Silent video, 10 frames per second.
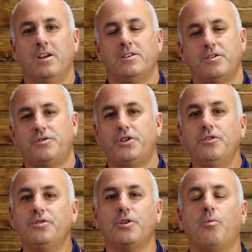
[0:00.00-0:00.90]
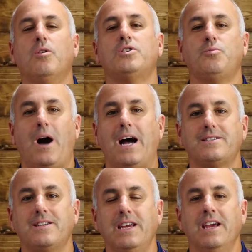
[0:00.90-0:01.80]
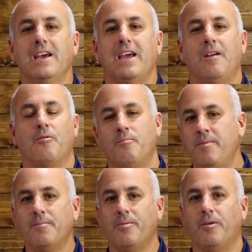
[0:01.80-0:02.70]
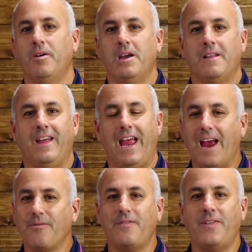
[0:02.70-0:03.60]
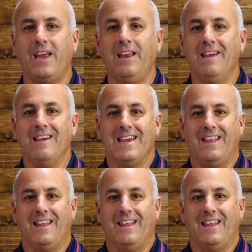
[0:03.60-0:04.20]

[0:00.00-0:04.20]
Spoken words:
So choose your words wisely and remember that everything